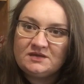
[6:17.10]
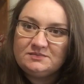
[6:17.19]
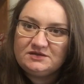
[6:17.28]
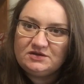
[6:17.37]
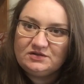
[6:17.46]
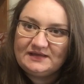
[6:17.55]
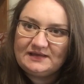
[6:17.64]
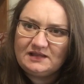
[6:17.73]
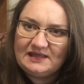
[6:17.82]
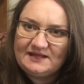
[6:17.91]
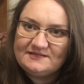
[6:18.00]
But you know, like
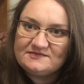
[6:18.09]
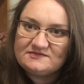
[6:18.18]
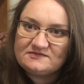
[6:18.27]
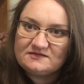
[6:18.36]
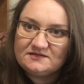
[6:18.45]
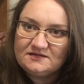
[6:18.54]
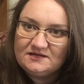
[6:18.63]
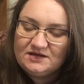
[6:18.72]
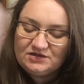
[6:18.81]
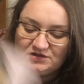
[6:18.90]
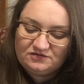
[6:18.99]
cleanse.
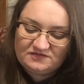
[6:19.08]
You know,